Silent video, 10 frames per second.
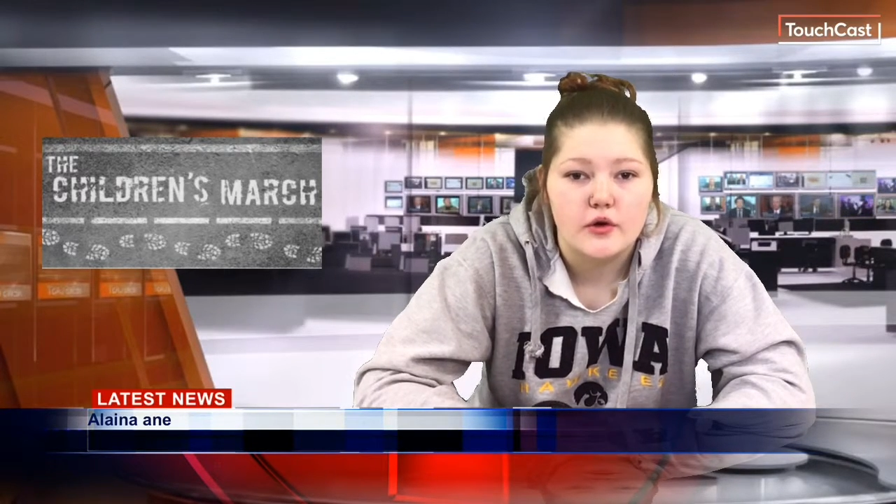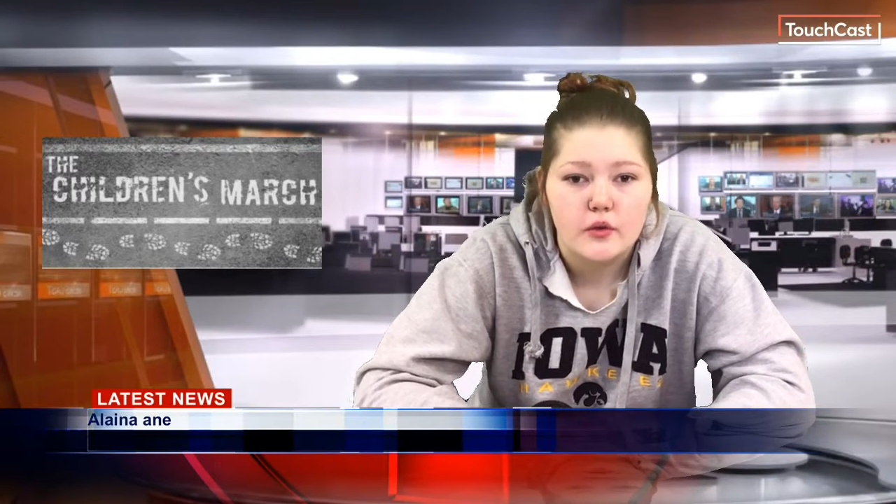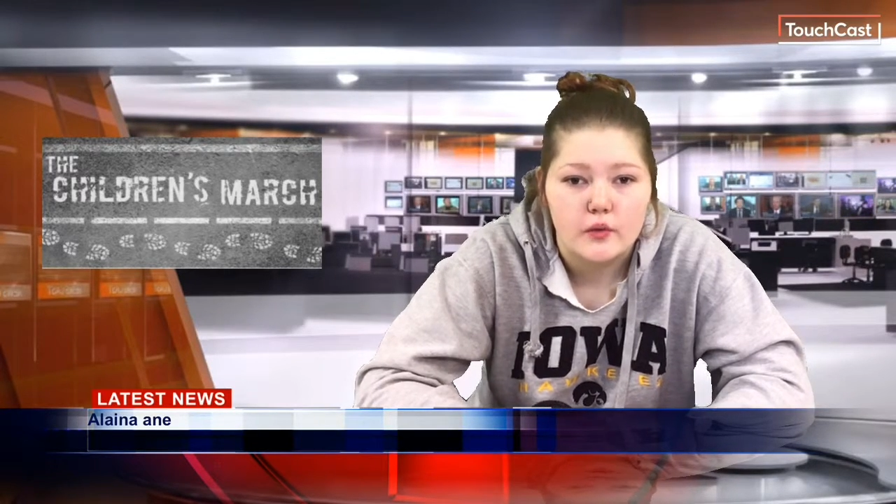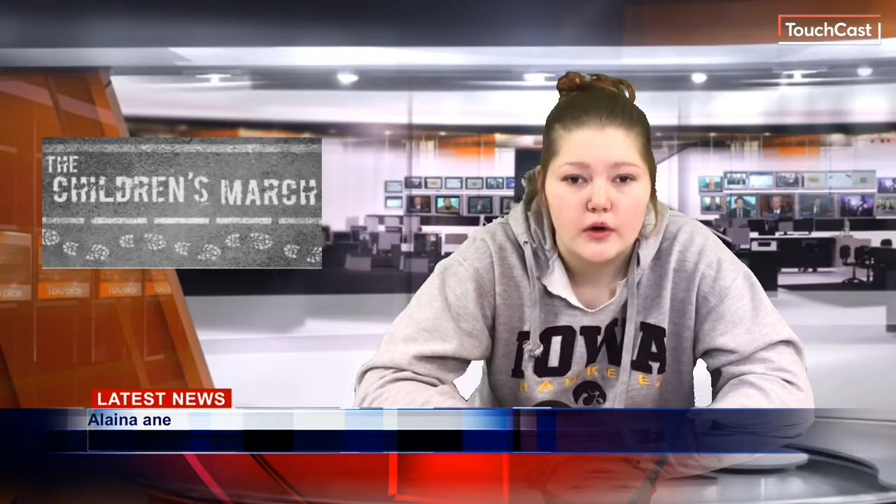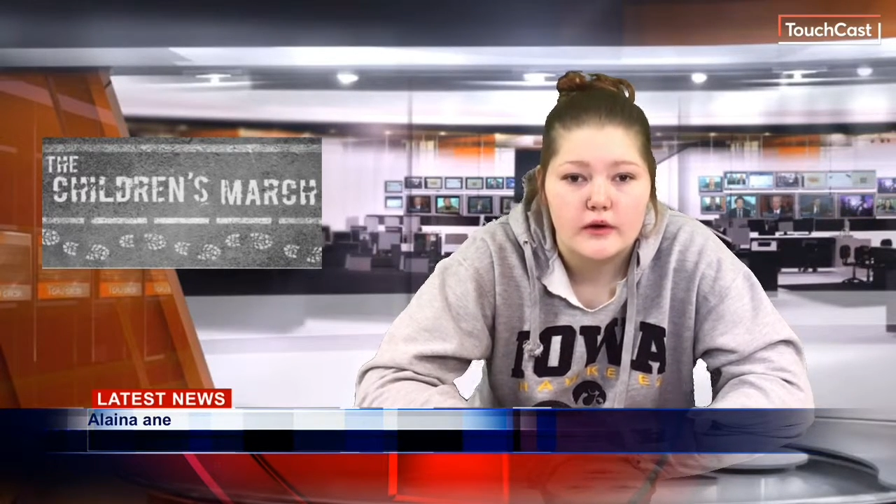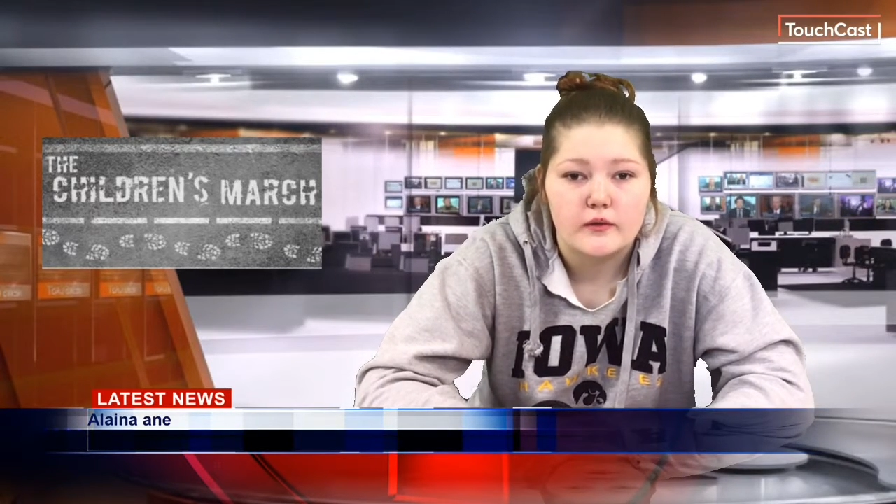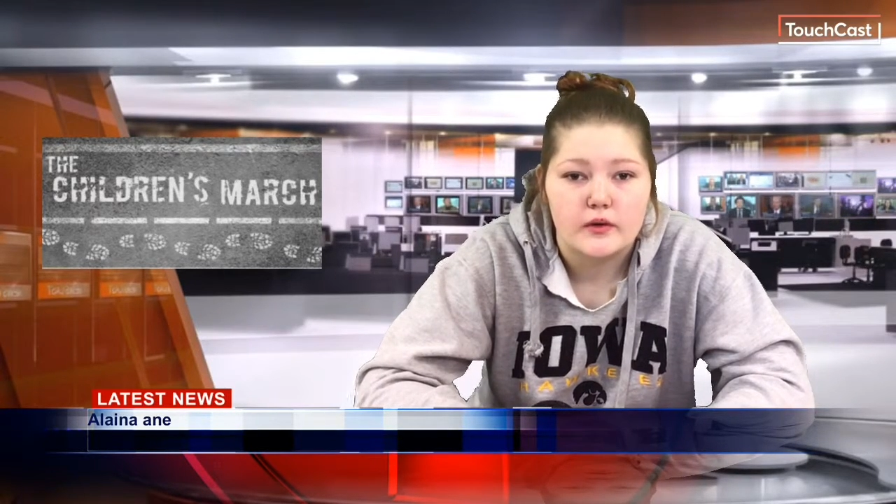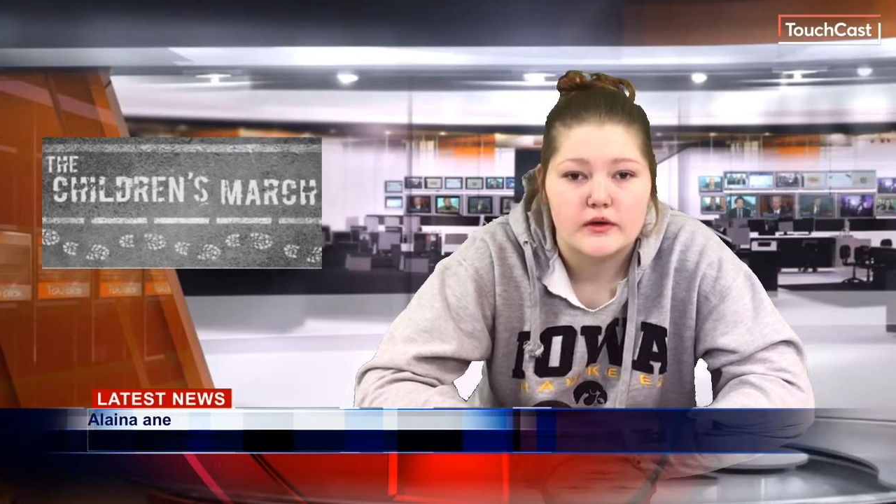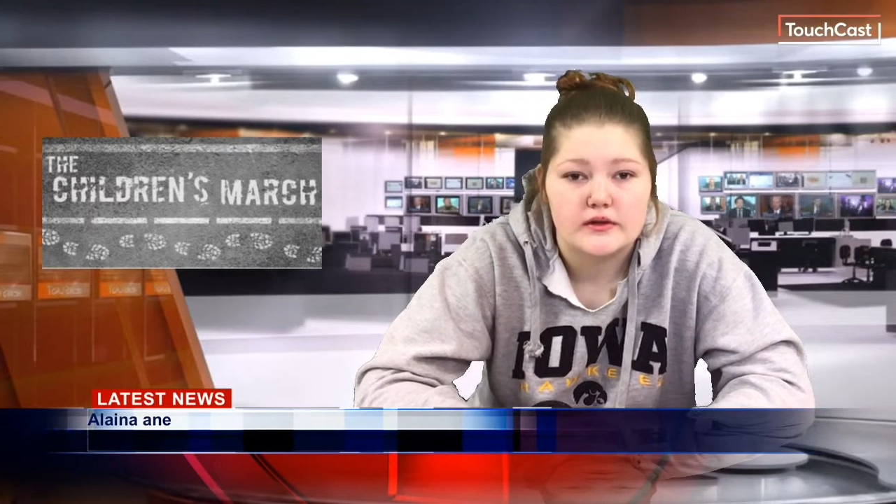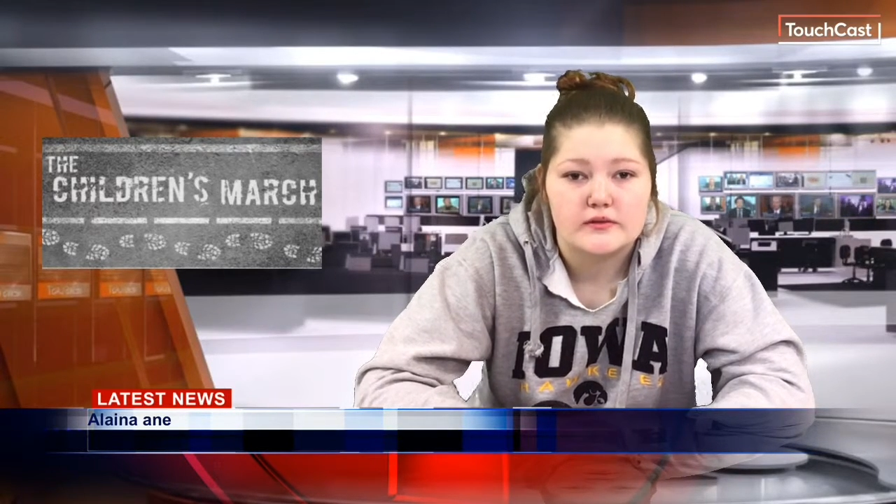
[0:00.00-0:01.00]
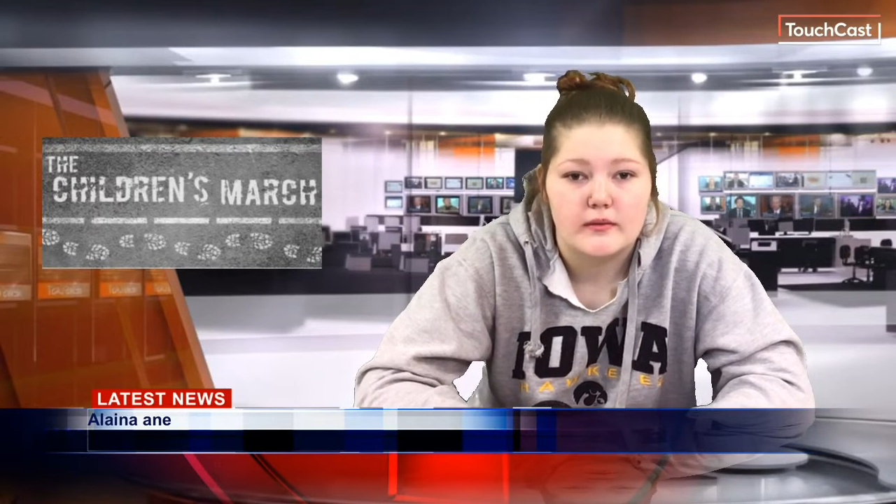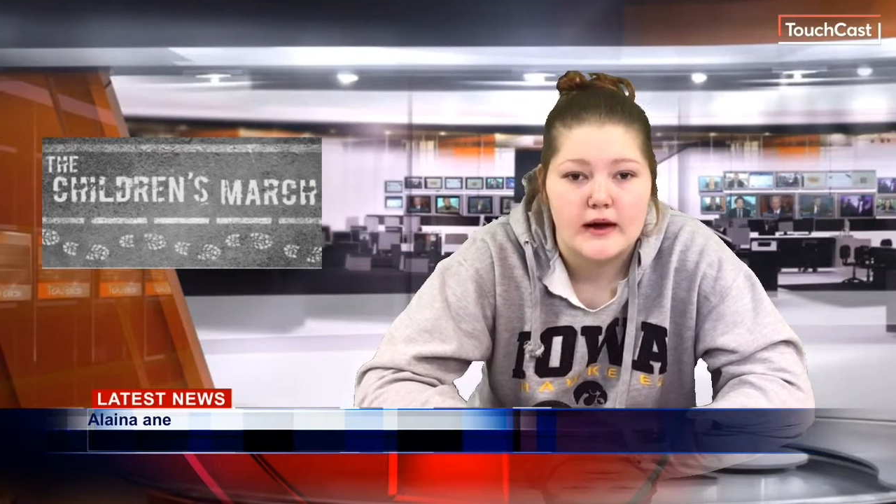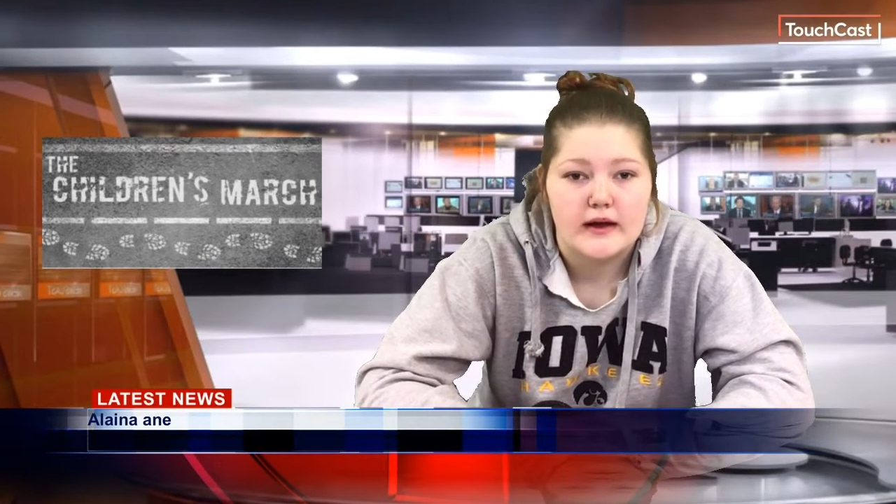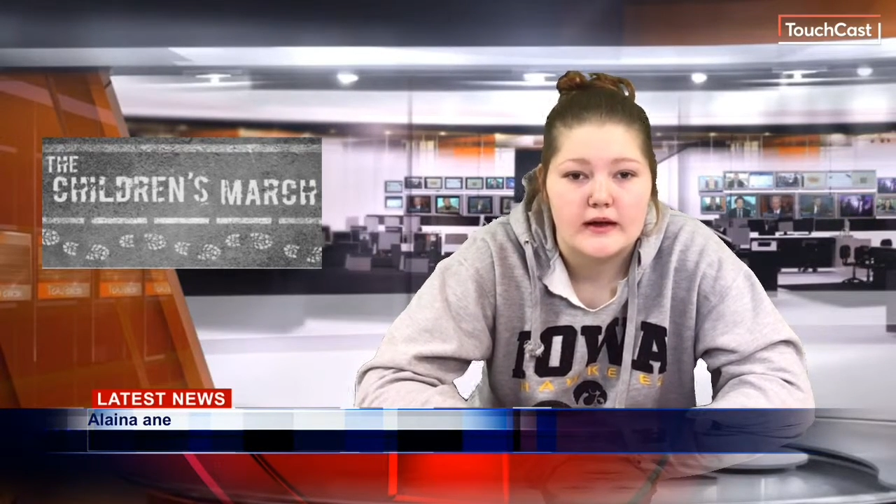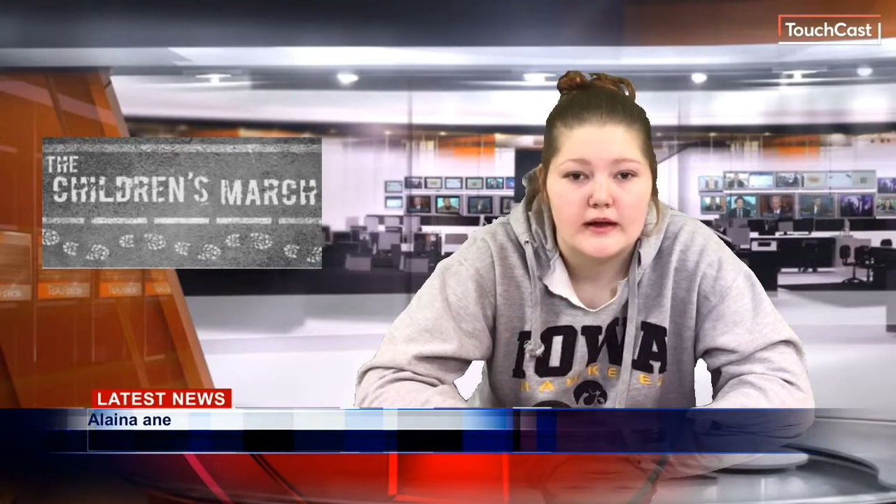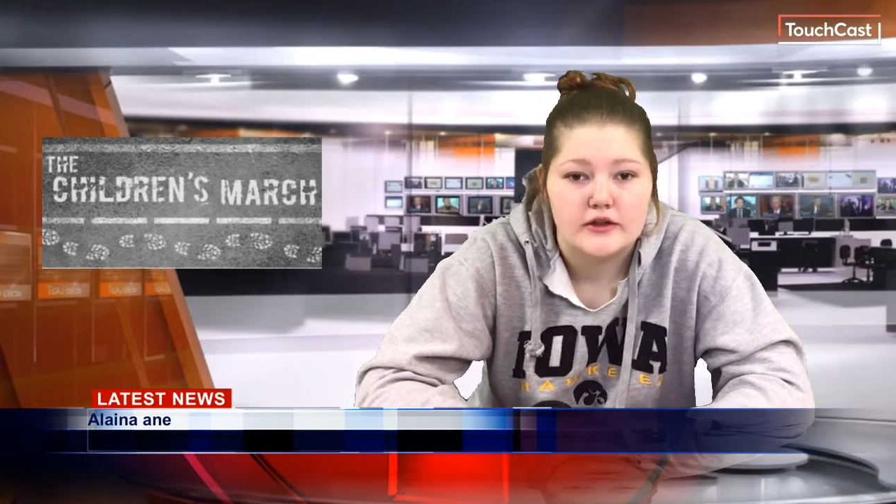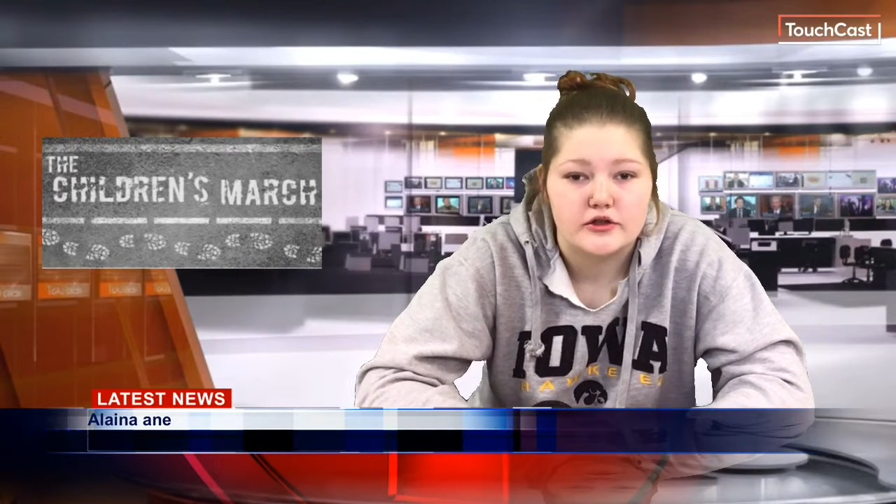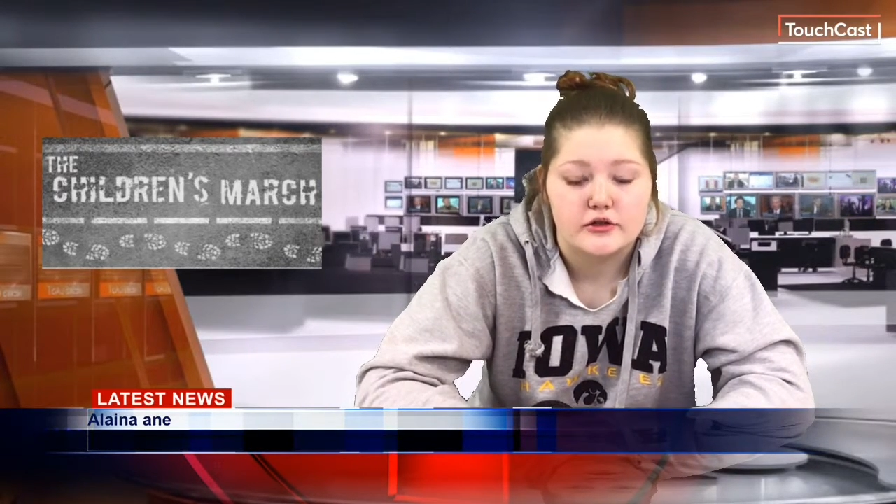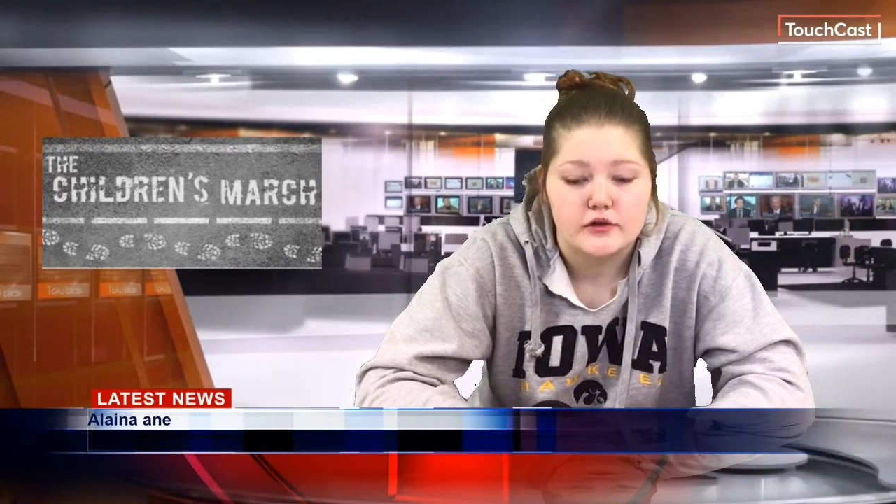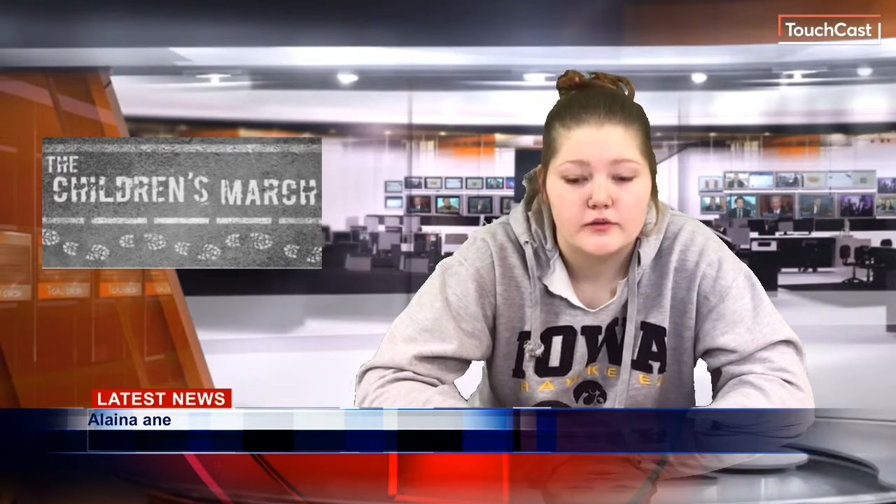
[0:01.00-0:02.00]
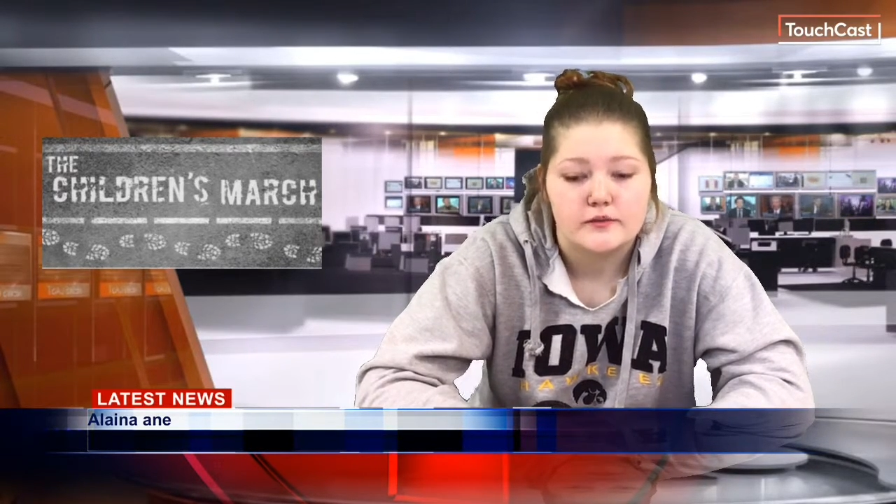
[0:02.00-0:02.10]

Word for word: One was Maya Angelou.